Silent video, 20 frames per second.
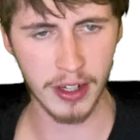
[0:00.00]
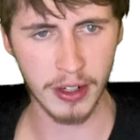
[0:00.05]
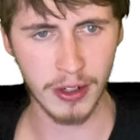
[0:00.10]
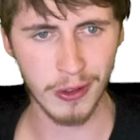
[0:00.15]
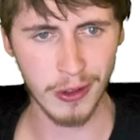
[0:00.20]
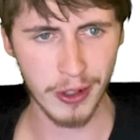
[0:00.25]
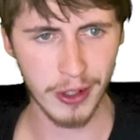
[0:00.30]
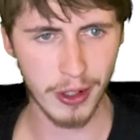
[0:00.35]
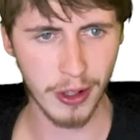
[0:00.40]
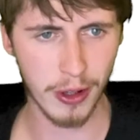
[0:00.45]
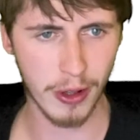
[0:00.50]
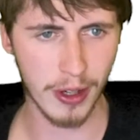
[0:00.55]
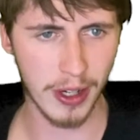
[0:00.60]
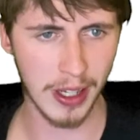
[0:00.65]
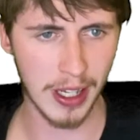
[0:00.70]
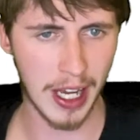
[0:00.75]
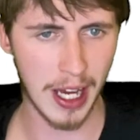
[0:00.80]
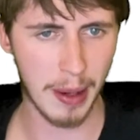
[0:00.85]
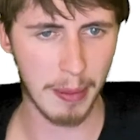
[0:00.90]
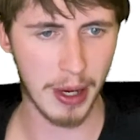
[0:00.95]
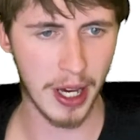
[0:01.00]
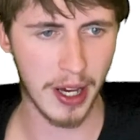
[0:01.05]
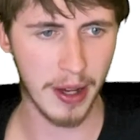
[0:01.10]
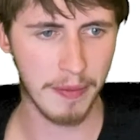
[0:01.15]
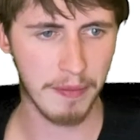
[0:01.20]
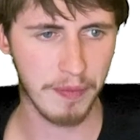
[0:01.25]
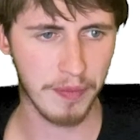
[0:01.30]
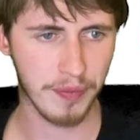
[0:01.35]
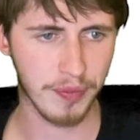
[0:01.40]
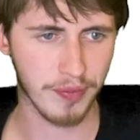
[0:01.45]
Kutalaba.
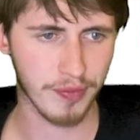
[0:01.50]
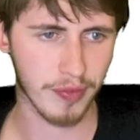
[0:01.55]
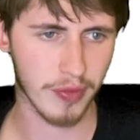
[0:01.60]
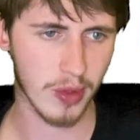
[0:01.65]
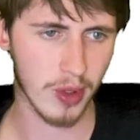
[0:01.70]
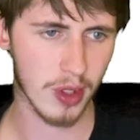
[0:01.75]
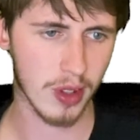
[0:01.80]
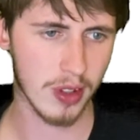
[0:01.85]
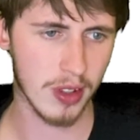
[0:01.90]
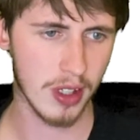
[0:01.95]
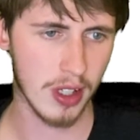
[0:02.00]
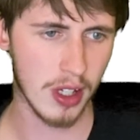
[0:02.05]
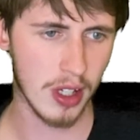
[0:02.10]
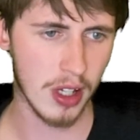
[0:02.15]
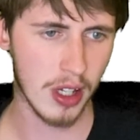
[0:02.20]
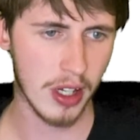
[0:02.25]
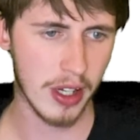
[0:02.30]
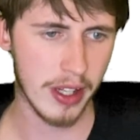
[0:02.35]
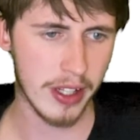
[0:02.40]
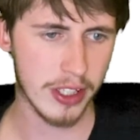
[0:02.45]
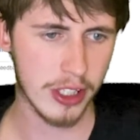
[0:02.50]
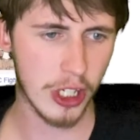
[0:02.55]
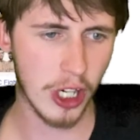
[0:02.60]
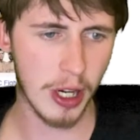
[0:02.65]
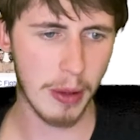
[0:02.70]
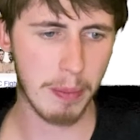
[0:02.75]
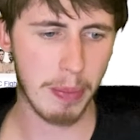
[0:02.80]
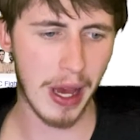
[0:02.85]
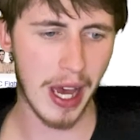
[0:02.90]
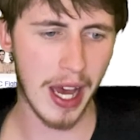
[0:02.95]
It's not
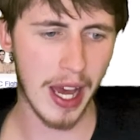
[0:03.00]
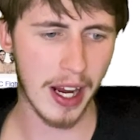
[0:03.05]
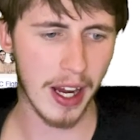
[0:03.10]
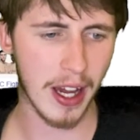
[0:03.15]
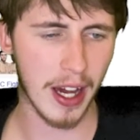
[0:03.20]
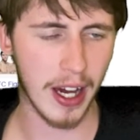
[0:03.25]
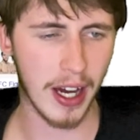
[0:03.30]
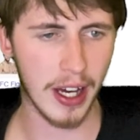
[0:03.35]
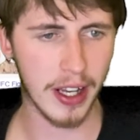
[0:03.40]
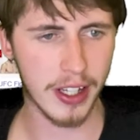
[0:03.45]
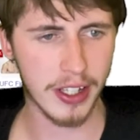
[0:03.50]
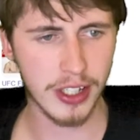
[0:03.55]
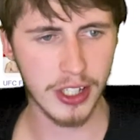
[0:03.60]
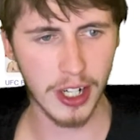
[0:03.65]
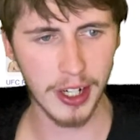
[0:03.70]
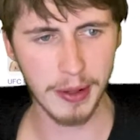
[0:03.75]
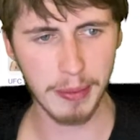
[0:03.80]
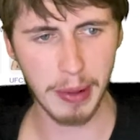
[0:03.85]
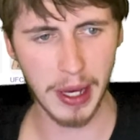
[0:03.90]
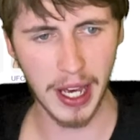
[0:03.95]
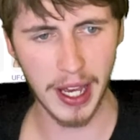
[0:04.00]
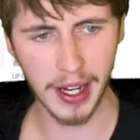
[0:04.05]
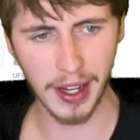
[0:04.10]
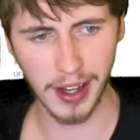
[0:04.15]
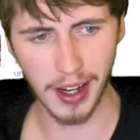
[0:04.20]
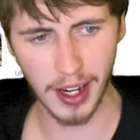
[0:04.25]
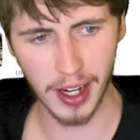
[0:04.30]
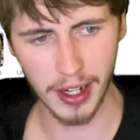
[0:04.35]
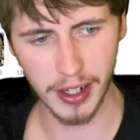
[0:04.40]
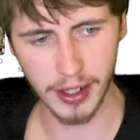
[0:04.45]
a bad card. It's not a bad
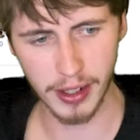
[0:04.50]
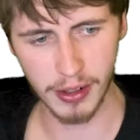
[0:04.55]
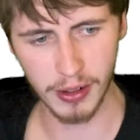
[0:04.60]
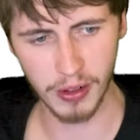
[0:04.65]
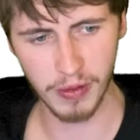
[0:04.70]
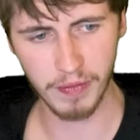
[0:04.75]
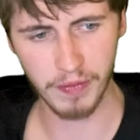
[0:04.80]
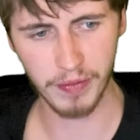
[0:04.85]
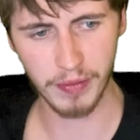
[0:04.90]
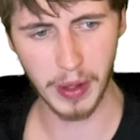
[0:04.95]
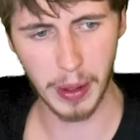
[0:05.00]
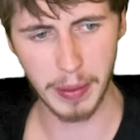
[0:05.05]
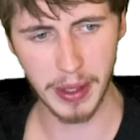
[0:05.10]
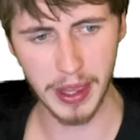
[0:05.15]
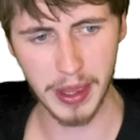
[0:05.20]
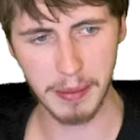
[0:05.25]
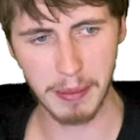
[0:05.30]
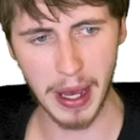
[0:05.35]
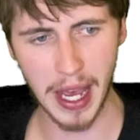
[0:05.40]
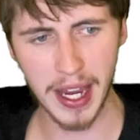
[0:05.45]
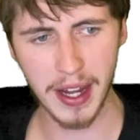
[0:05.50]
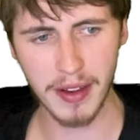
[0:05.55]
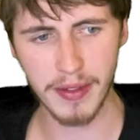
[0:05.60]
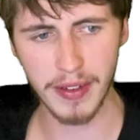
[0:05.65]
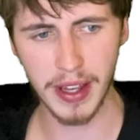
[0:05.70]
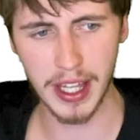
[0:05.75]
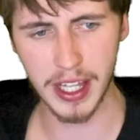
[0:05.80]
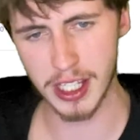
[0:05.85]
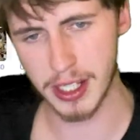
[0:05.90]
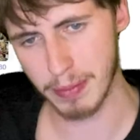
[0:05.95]
card at all. I mean, the main
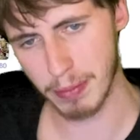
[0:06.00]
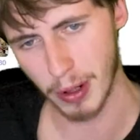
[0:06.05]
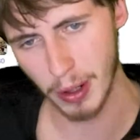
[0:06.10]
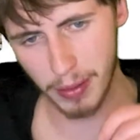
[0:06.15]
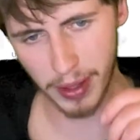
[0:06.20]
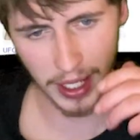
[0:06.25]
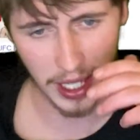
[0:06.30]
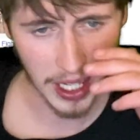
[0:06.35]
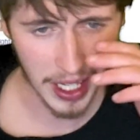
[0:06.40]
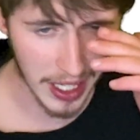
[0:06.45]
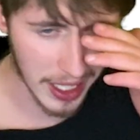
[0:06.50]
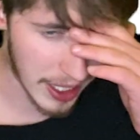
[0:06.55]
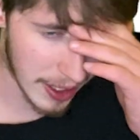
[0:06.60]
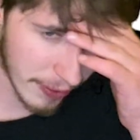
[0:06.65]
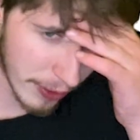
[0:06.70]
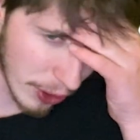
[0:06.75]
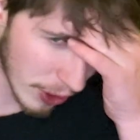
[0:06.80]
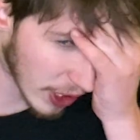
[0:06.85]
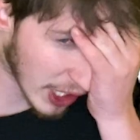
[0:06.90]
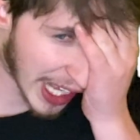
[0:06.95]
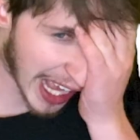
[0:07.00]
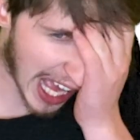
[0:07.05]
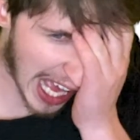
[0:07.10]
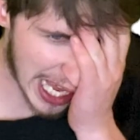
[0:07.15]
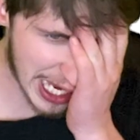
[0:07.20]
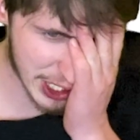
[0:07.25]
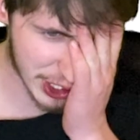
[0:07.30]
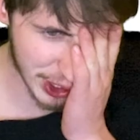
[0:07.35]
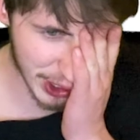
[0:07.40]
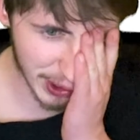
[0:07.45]
event's probably, if you're a
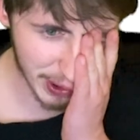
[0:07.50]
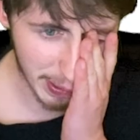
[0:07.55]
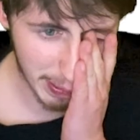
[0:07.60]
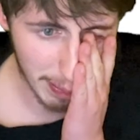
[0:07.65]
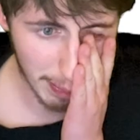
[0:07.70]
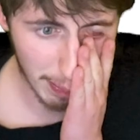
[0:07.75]
casual,